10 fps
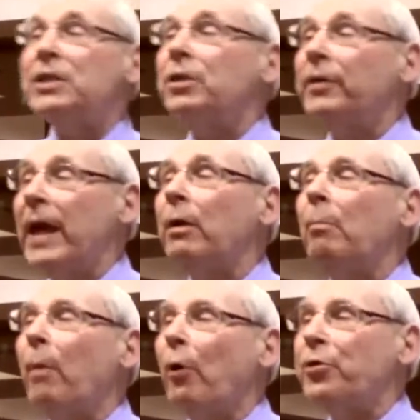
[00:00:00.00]
incidental
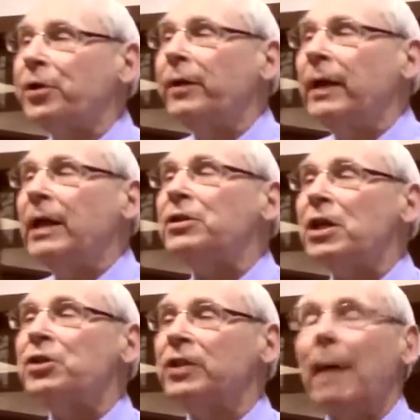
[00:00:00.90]
motion is
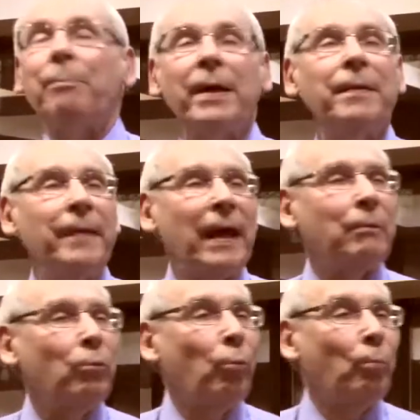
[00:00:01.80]
just something
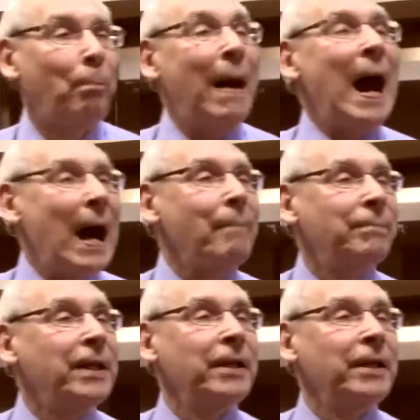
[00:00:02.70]
that Bob